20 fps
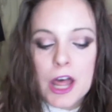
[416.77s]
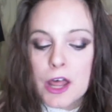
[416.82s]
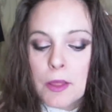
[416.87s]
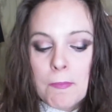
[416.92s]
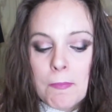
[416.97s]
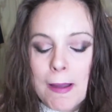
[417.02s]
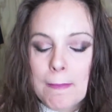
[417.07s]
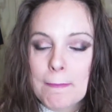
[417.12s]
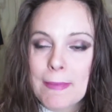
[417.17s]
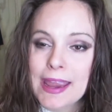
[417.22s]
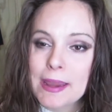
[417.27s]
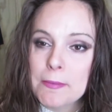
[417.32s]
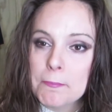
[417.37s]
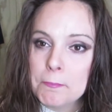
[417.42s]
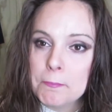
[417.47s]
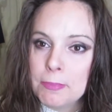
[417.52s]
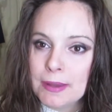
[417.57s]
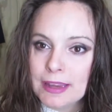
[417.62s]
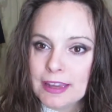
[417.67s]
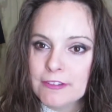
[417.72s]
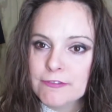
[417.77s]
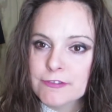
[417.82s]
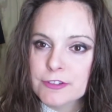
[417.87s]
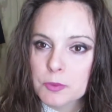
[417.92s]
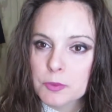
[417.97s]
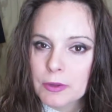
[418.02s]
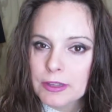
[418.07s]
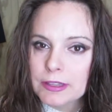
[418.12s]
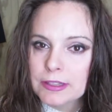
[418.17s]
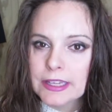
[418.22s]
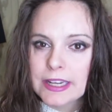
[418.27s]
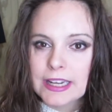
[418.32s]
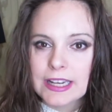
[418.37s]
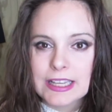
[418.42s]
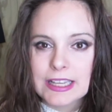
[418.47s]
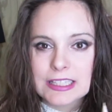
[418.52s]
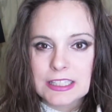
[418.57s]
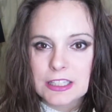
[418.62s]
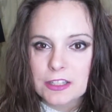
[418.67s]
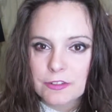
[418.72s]
My main beefs with it
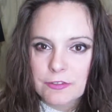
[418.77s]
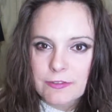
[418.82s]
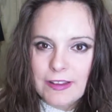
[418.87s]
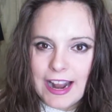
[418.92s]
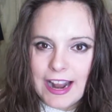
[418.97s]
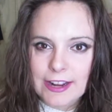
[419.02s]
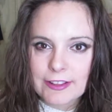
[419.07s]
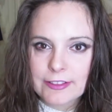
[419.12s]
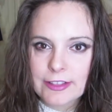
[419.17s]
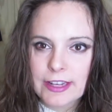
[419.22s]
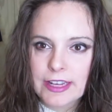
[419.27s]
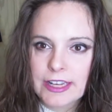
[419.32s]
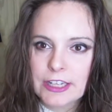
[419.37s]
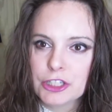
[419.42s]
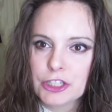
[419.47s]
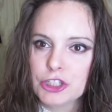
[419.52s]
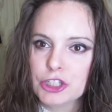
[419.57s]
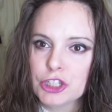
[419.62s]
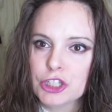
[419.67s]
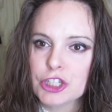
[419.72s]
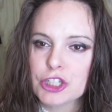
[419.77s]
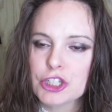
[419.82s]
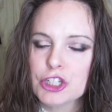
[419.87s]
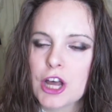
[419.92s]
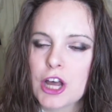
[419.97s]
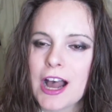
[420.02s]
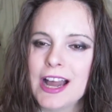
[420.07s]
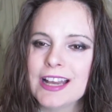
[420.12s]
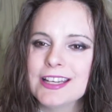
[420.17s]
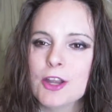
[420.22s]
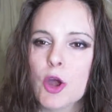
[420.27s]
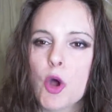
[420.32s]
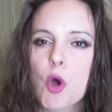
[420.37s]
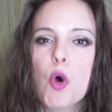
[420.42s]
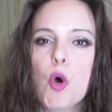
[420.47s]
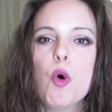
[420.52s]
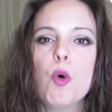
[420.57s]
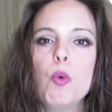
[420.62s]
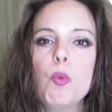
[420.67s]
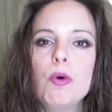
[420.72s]
is the fact that it's just not
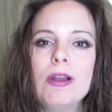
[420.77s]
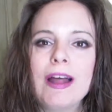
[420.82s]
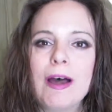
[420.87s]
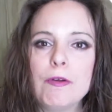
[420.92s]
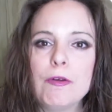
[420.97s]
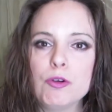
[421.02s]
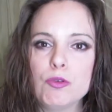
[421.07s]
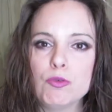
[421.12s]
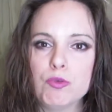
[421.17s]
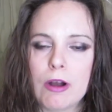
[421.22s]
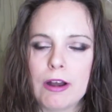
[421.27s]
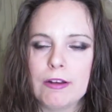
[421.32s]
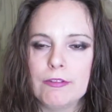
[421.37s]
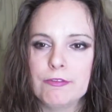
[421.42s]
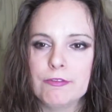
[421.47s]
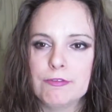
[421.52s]
what I would run